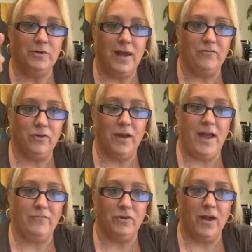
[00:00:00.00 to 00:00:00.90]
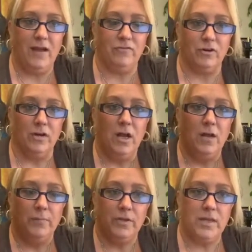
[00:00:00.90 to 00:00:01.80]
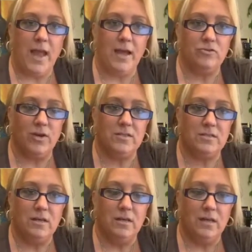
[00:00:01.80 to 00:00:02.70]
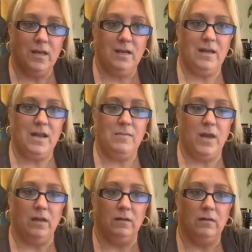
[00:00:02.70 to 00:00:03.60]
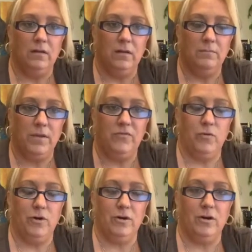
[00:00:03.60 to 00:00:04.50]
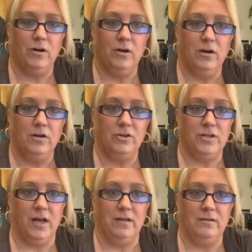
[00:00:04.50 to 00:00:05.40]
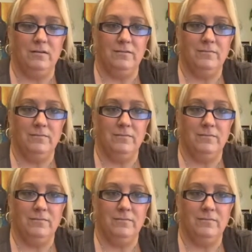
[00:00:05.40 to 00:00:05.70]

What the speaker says: Never, ever, ever put the address in an email before you're done.